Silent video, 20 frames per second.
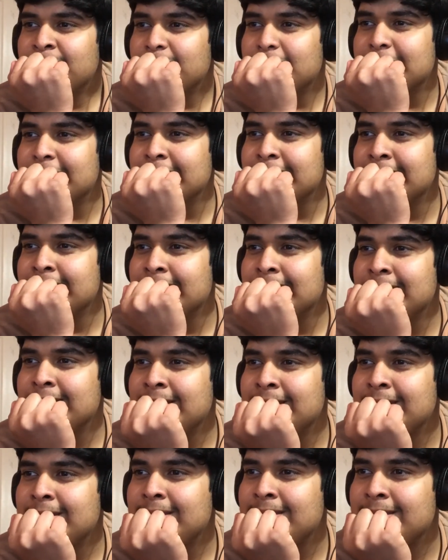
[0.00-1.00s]

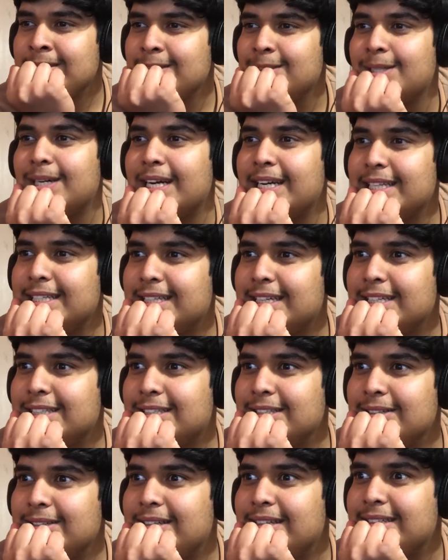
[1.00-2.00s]
why did I
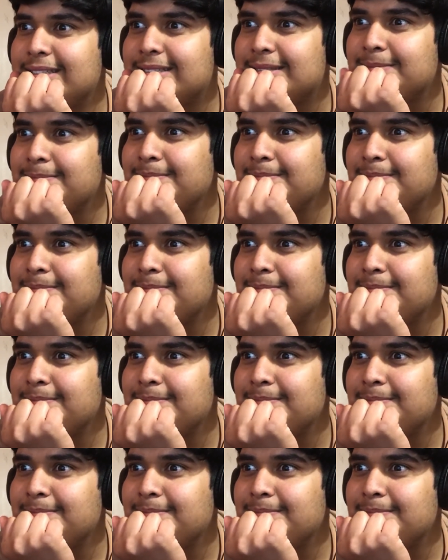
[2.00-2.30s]
do this?